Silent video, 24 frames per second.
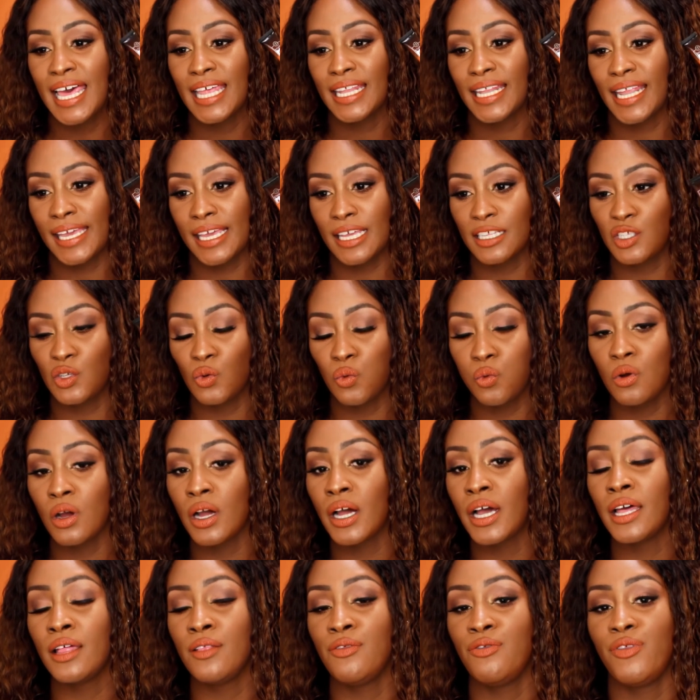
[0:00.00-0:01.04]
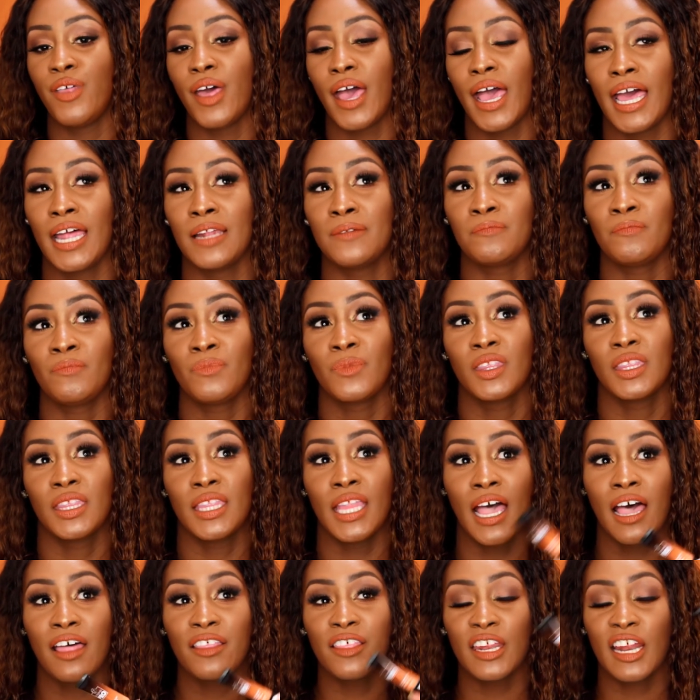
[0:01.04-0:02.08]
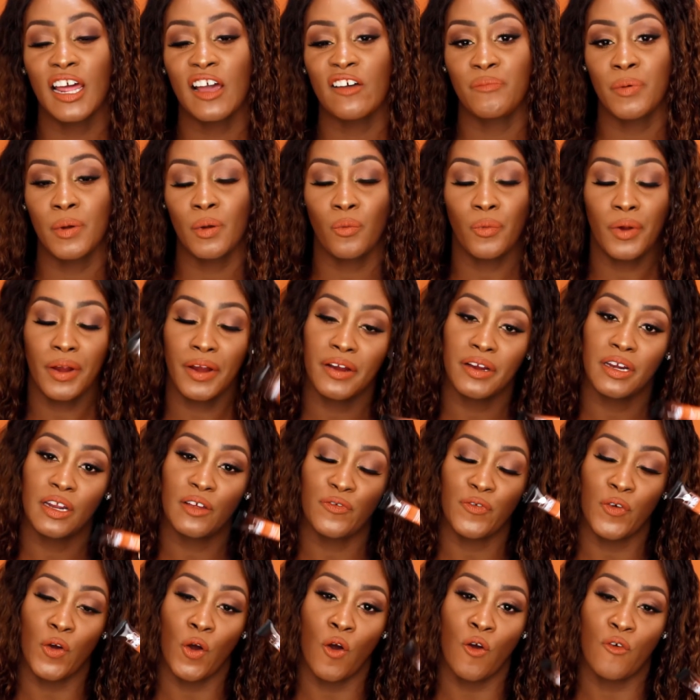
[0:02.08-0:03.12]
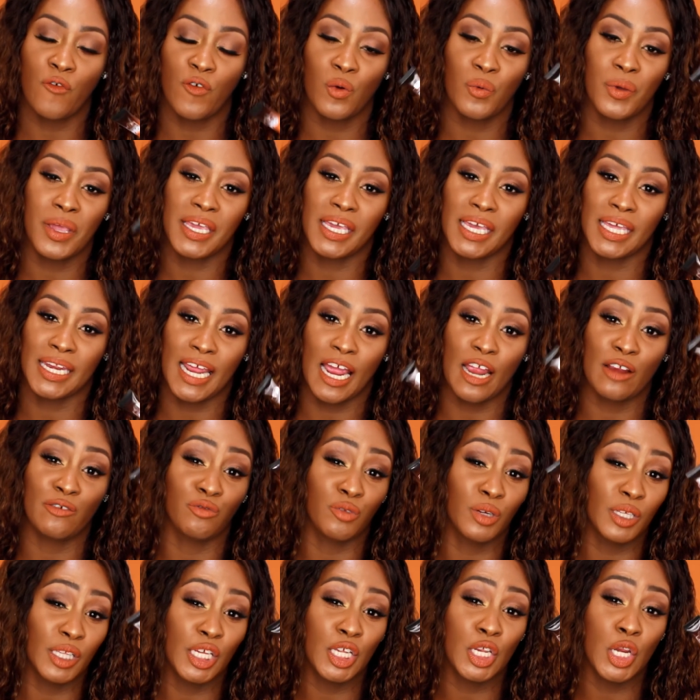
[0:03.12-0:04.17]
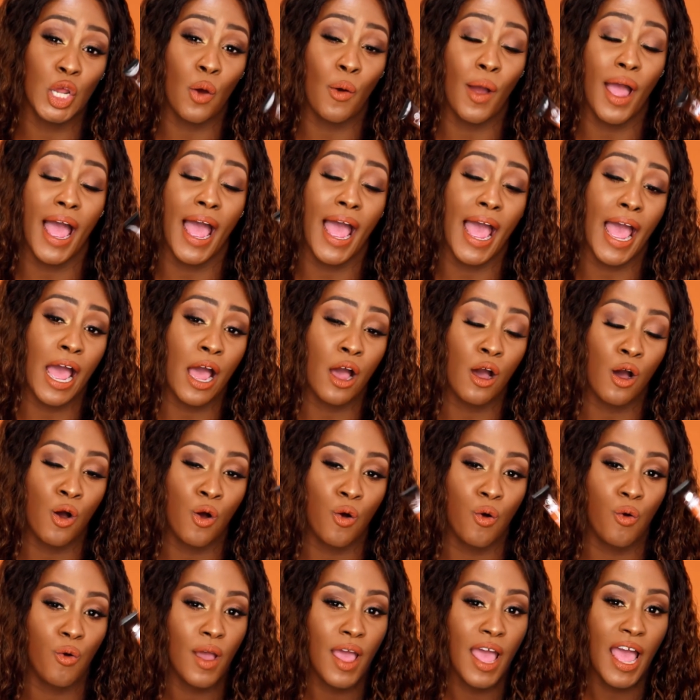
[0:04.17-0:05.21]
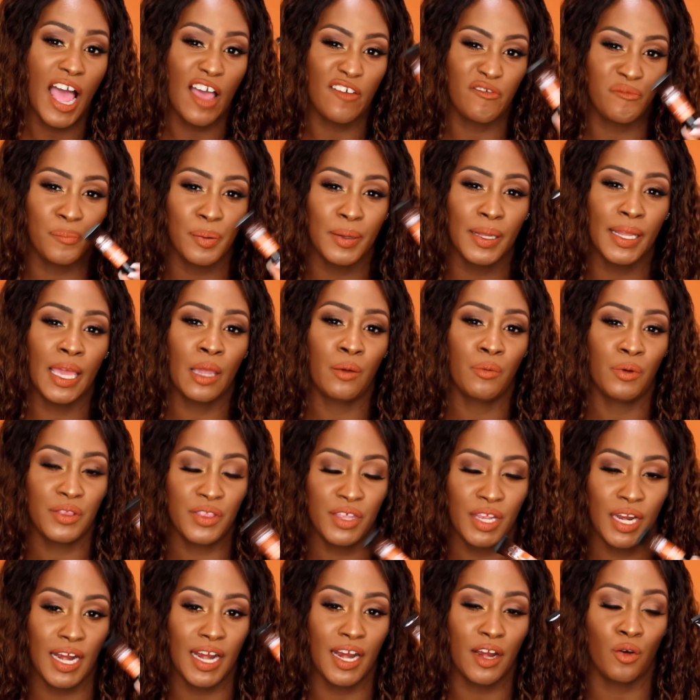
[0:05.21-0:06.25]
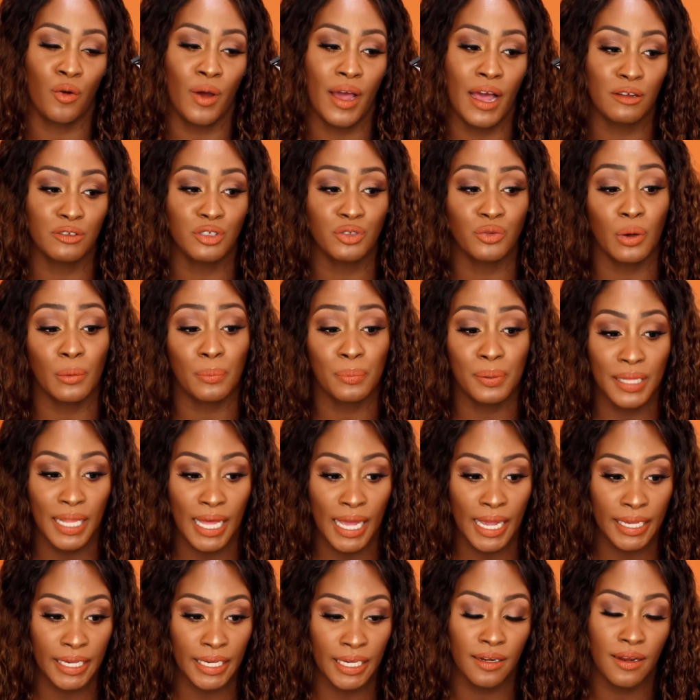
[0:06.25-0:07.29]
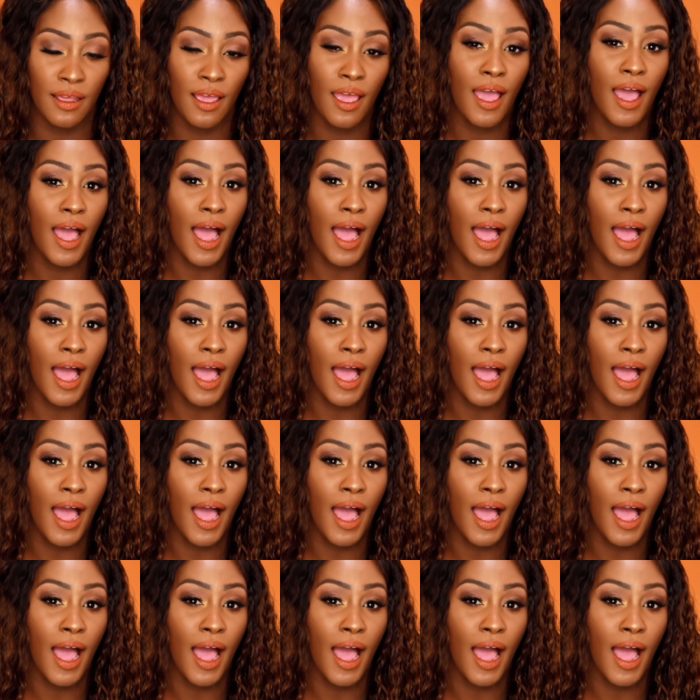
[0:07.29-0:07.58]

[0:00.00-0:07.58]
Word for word: Like it's one that now that I've been wearing it for over a week and I really know how I've played with it and I know how to apply it,